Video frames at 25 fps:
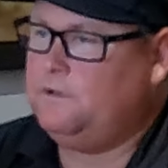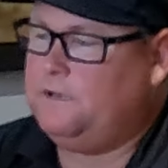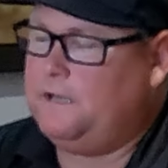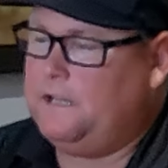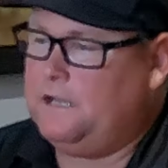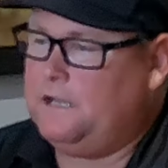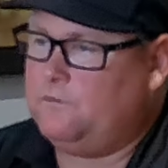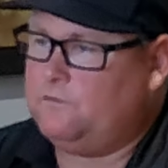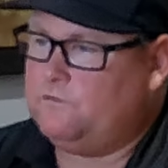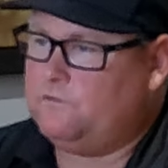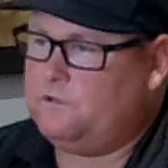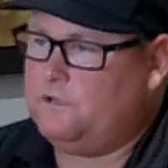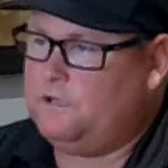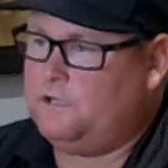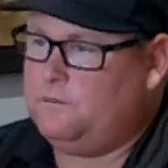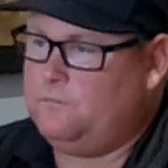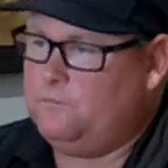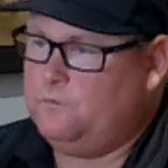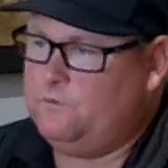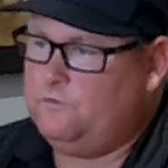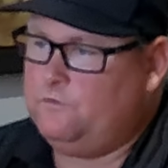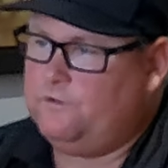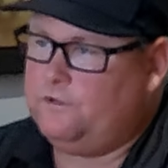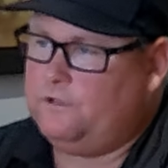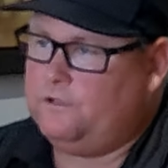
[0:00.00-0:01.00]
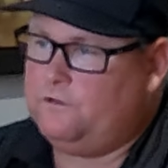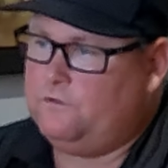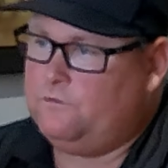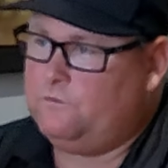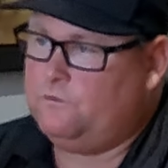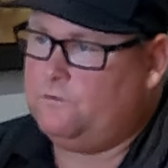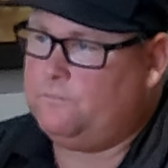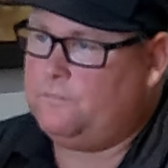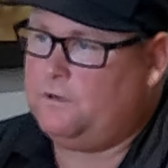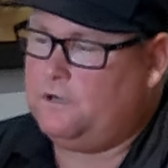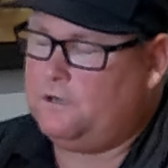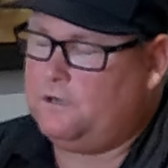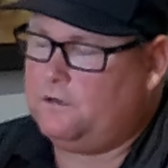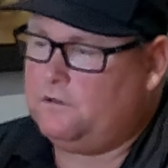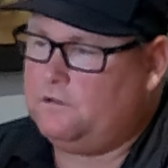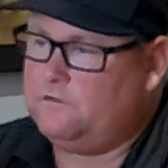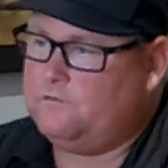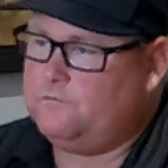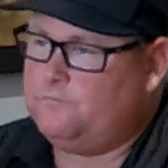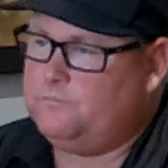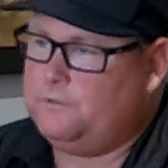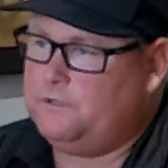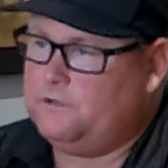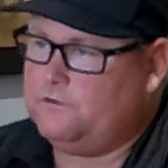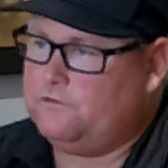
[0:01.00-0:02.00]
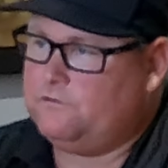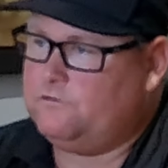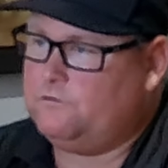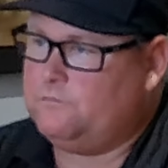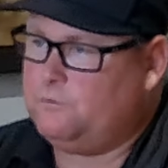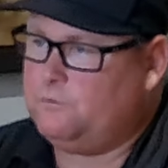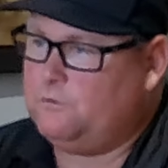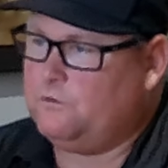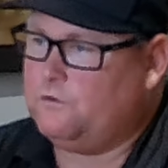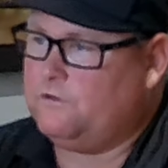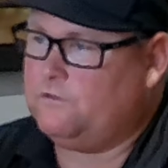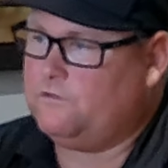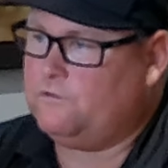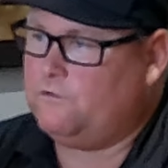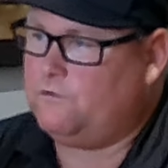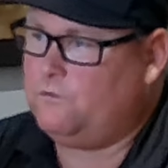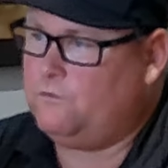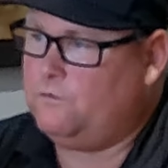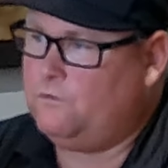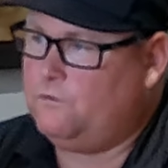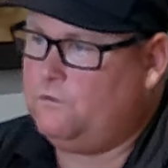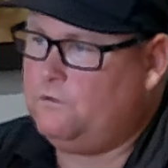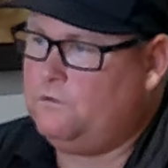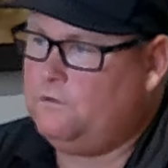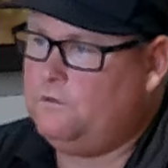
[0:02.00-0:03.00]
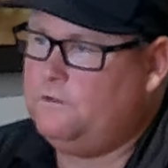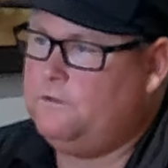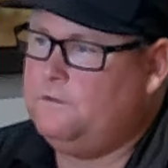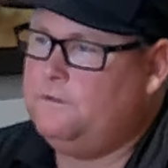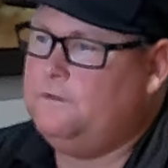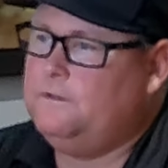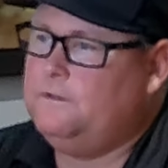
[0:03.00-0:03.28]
Now it's kind of moving into a model of peer support as a whole.